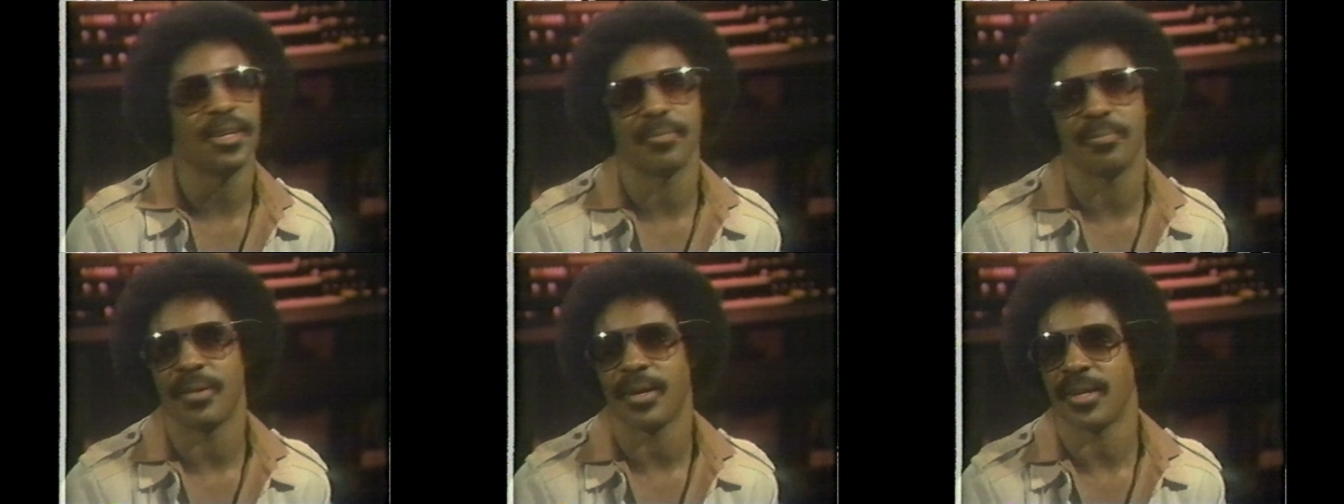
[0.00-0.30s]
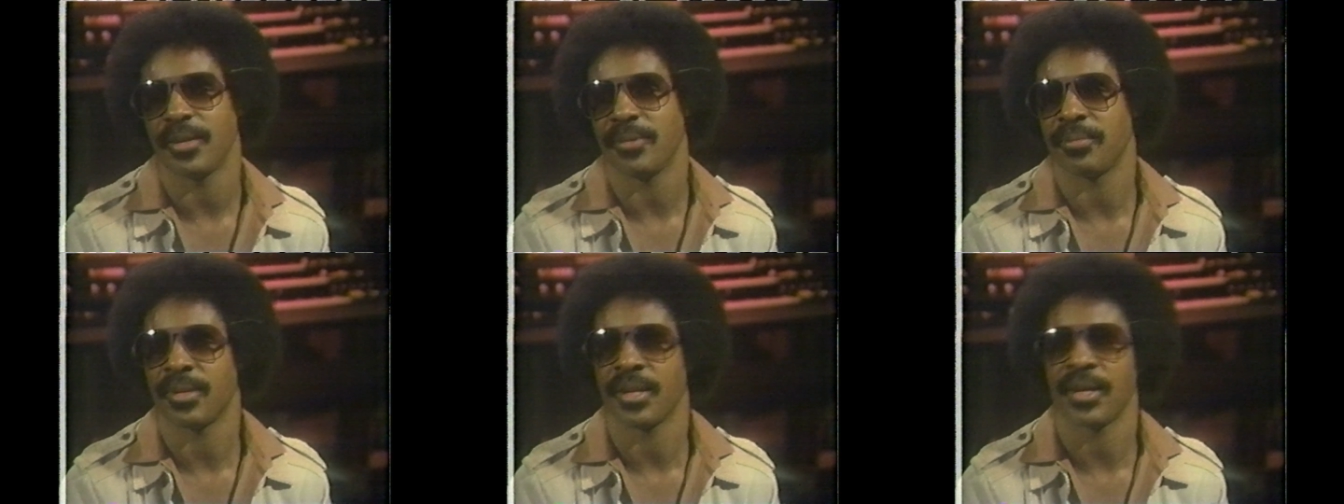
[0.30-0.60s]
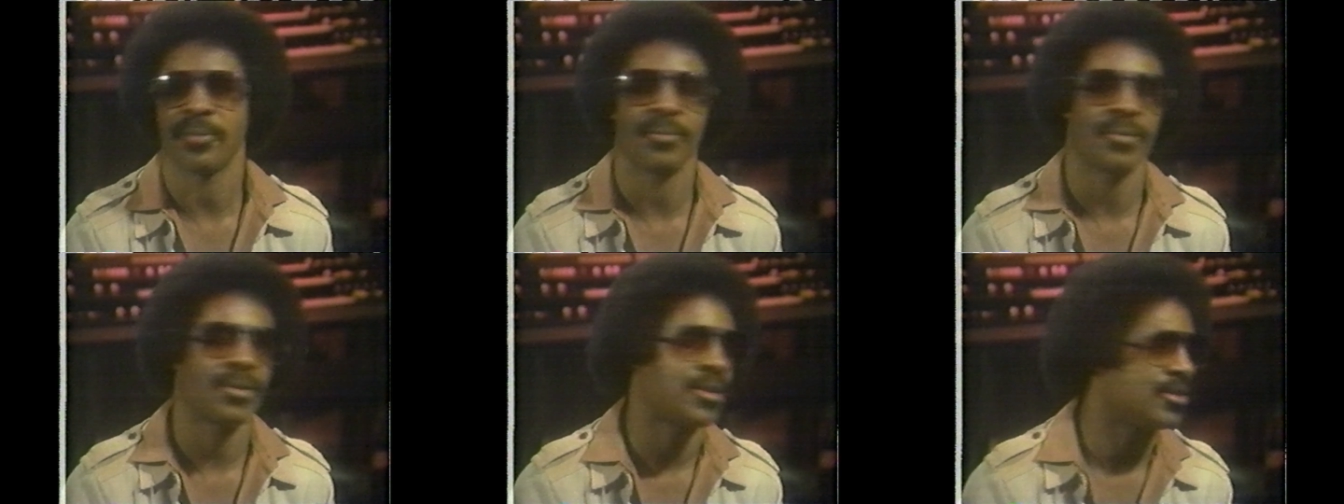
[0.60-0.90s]
about it when
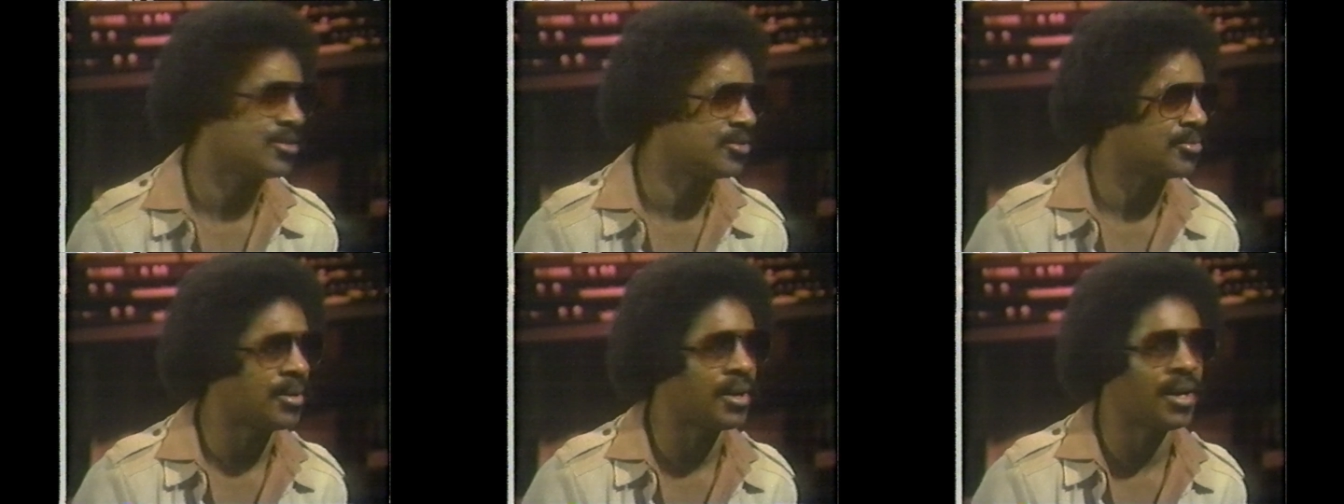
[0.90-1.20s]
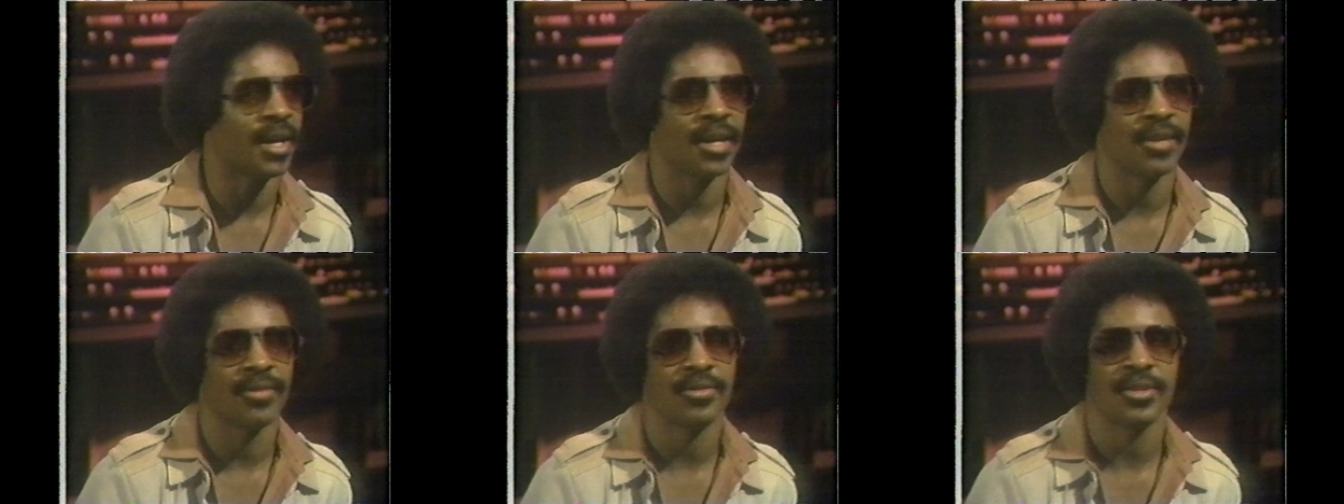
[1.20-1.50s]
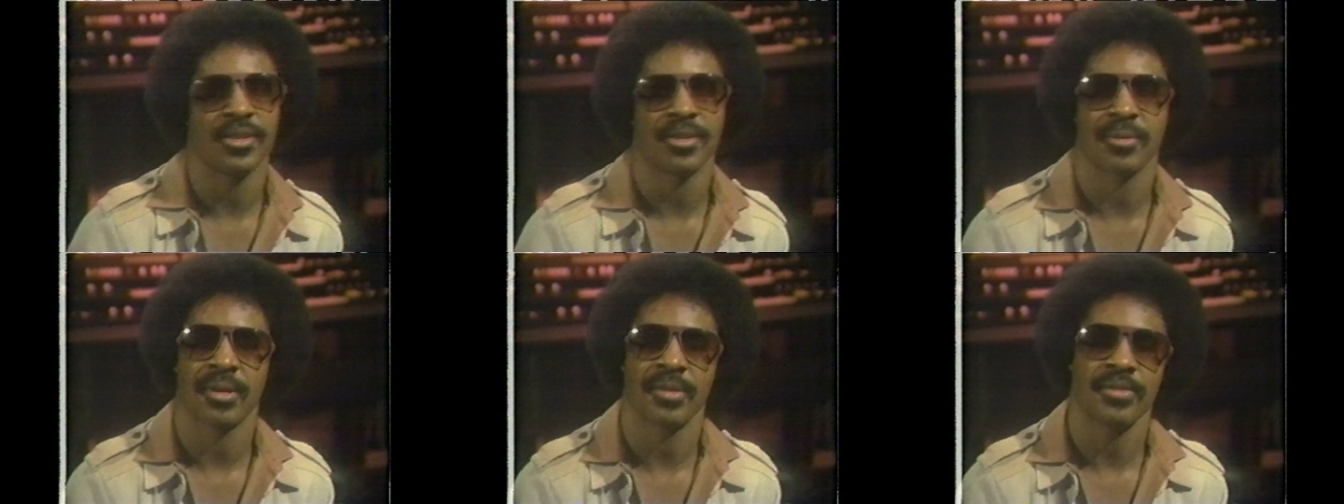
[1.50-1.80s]
I want to drive.
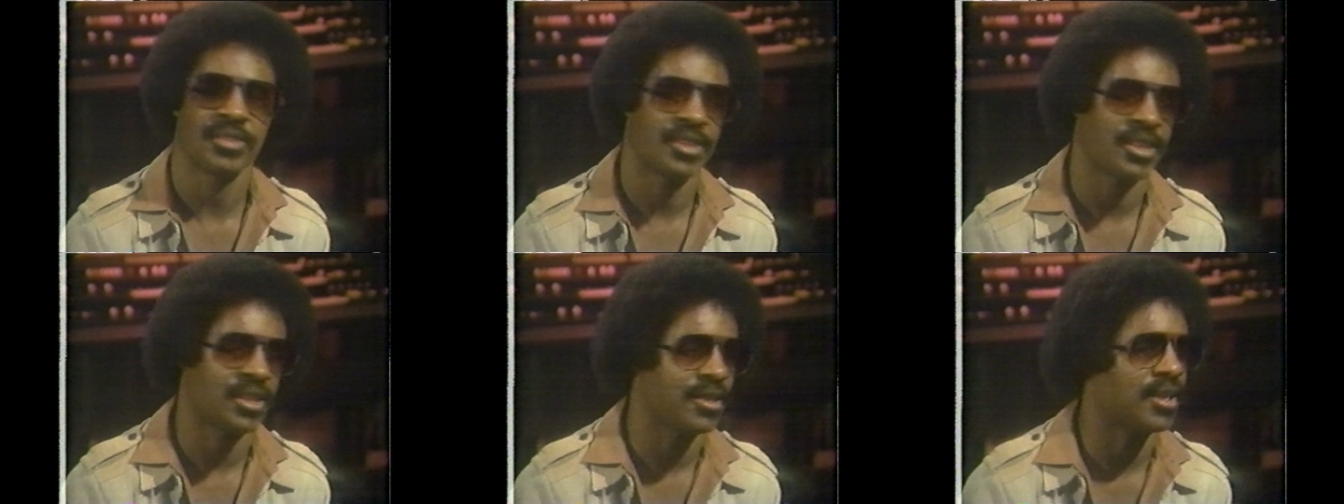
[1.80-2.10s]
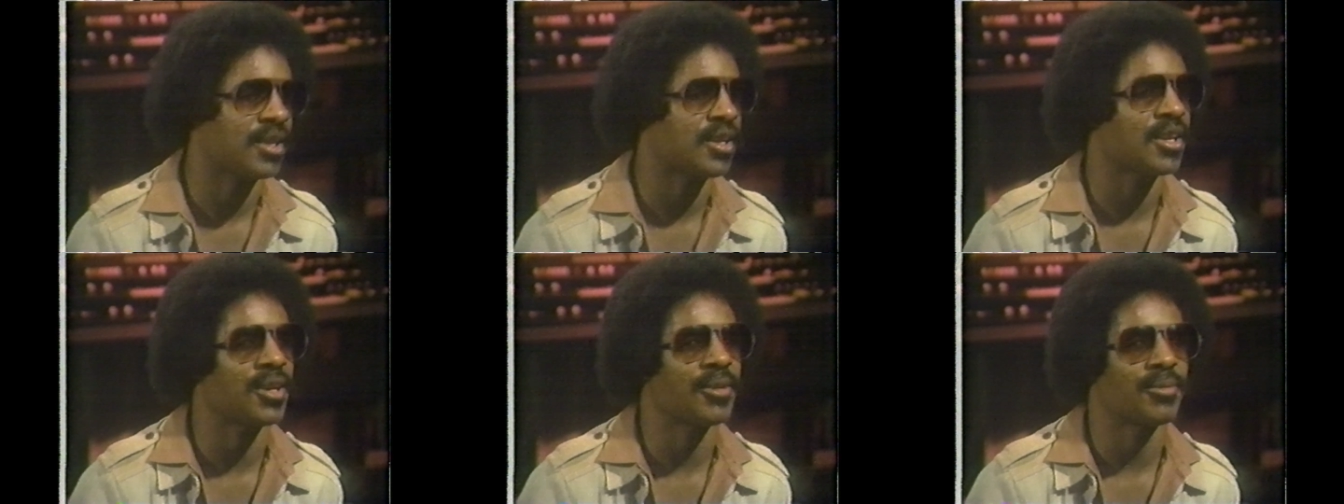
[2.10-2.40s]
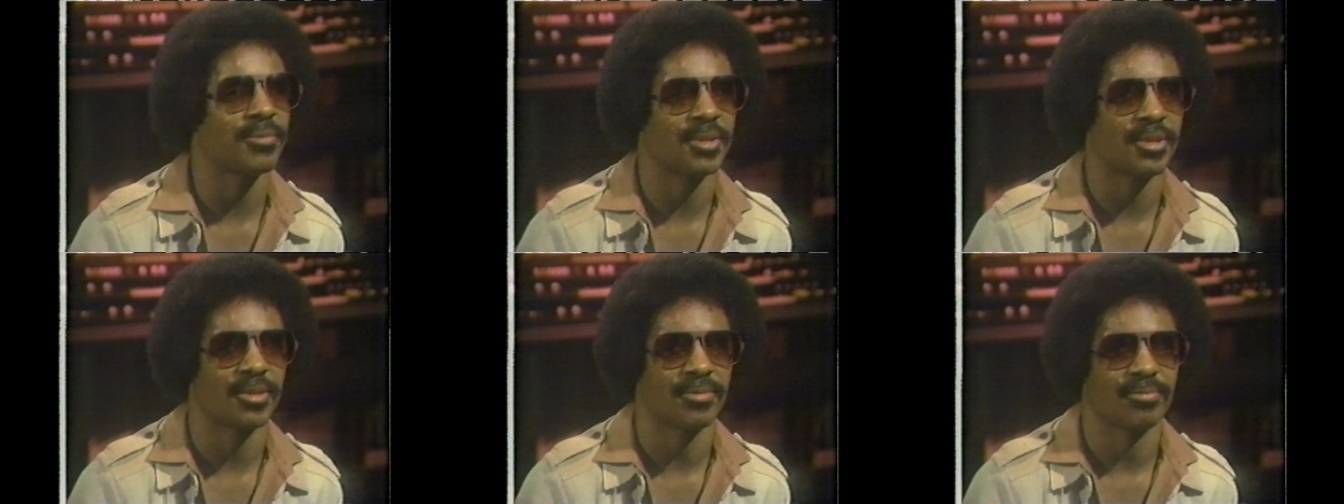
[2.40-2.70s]
You know, I said, like, I
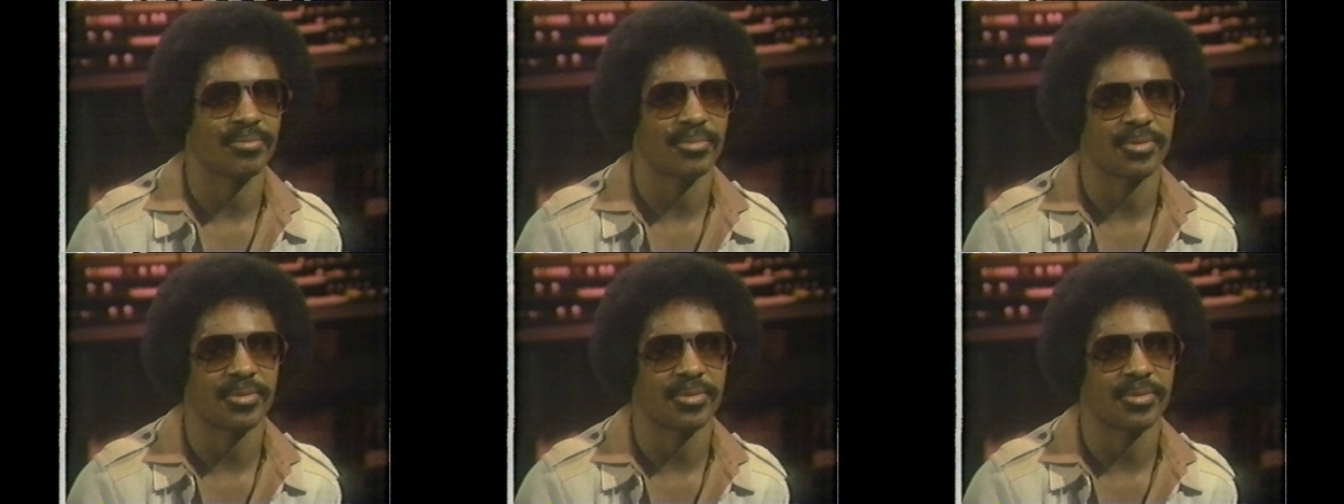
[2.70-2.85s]
want to...